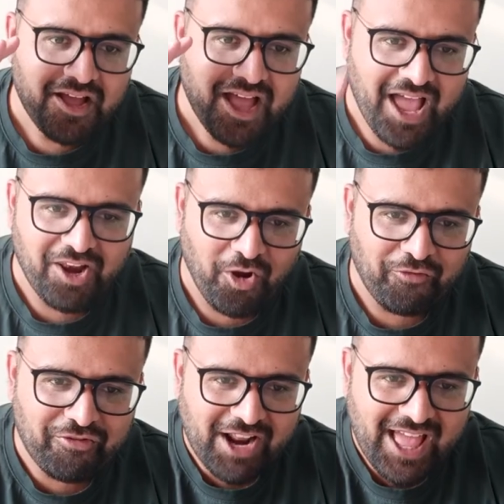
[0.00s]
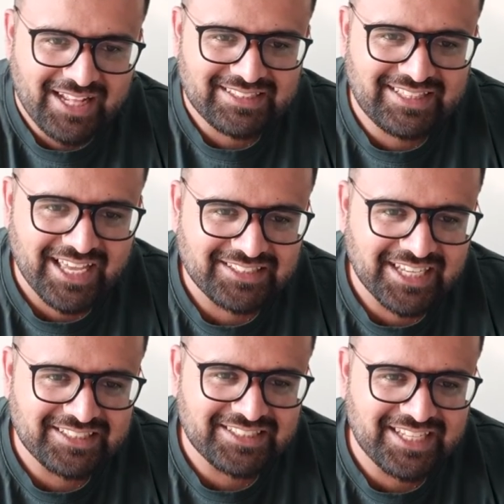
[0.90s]
Hello friends, this
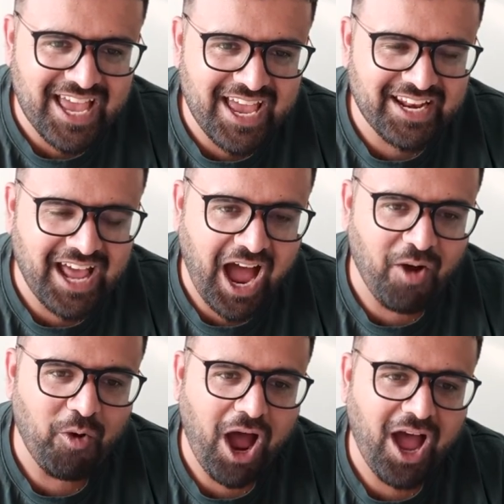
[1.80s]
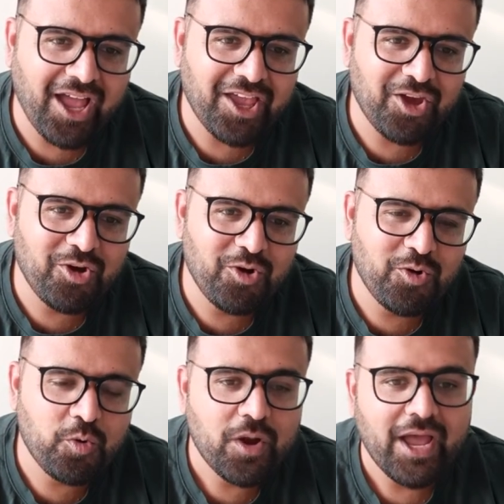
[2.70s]
is Sid. How are
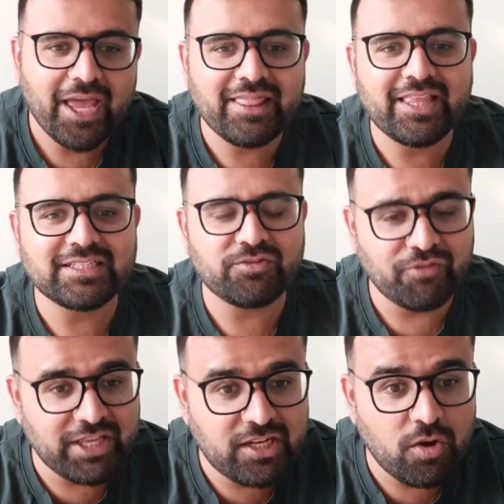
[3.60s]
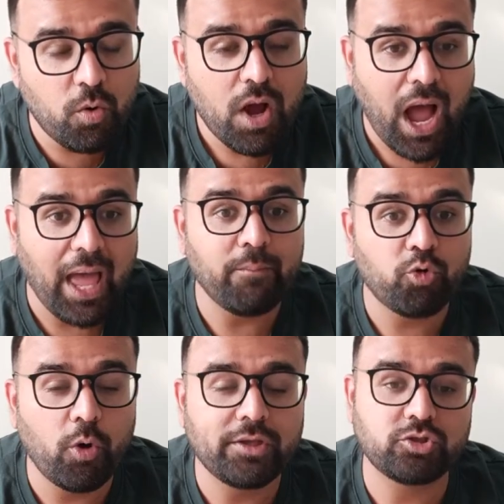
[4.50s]
you? In this video, I'm
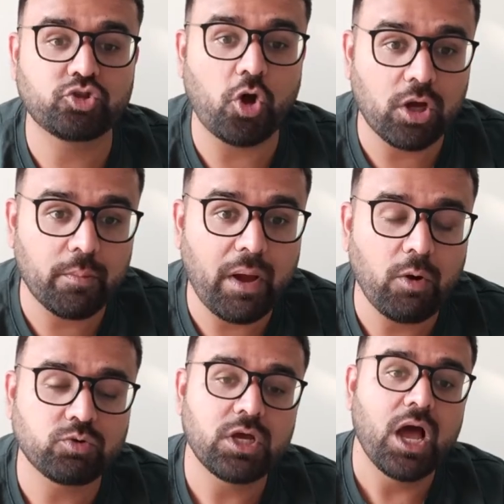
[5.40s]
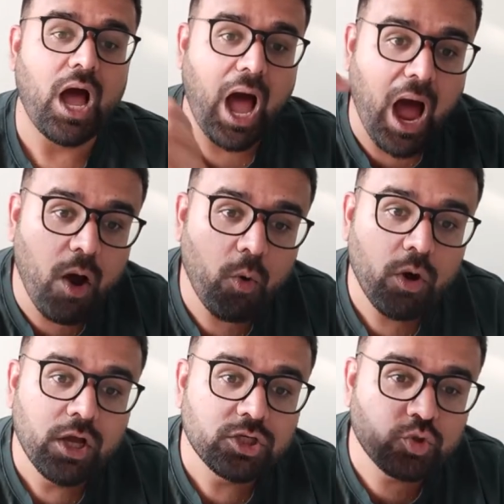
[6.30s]
going to talk about
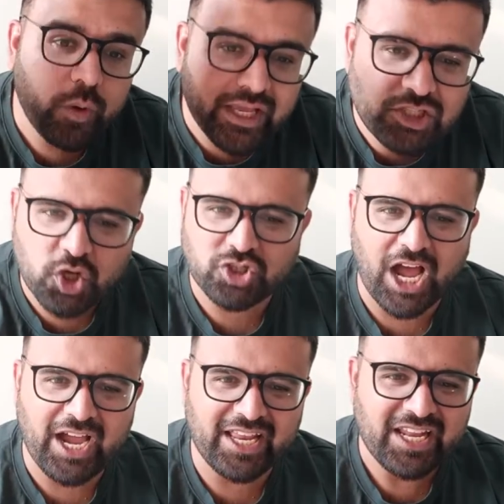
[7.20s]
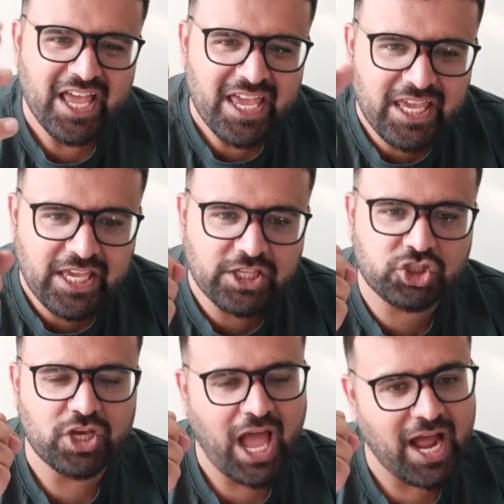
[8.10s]
how to hit your target
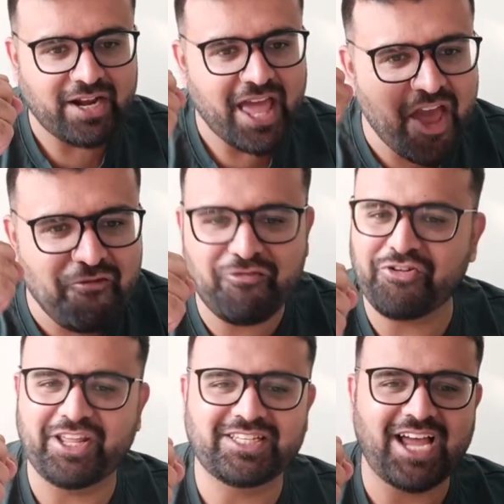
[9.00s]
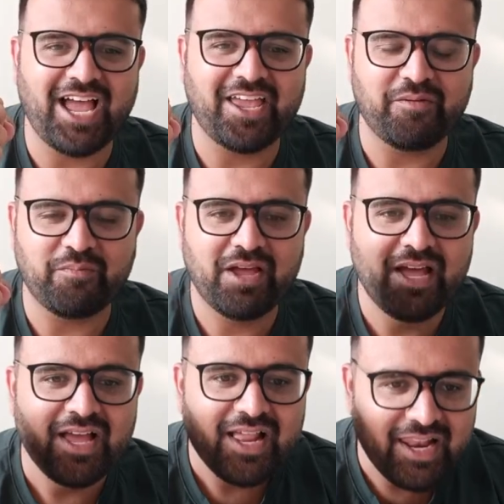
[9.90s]
each and every time.
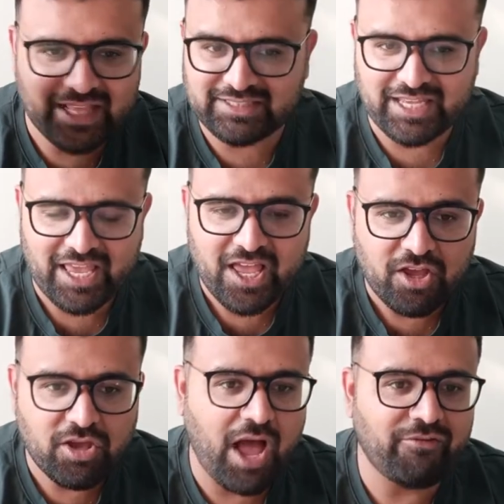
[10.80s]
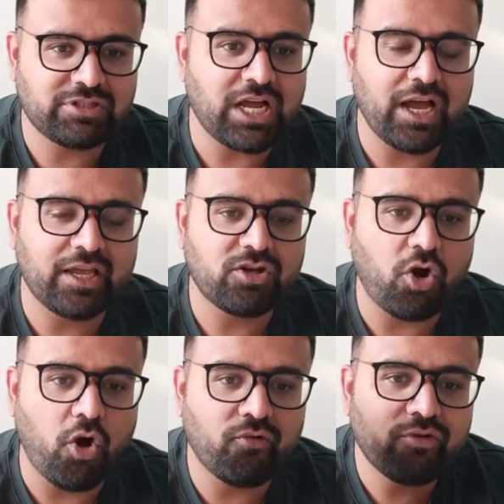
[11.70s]
Let's say you have a target
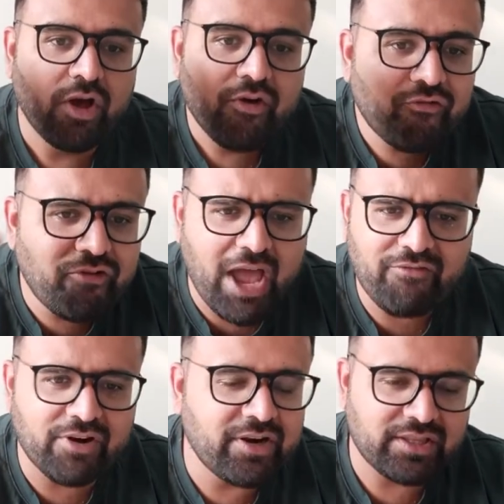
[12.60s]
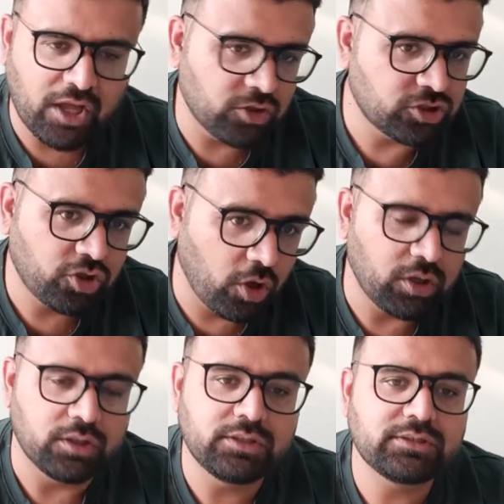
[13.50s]
of
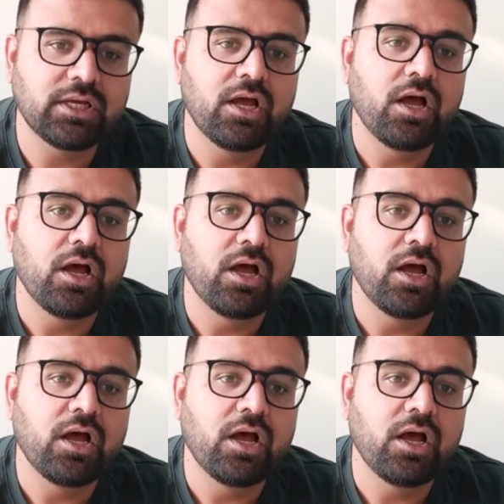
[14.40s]
$500,000.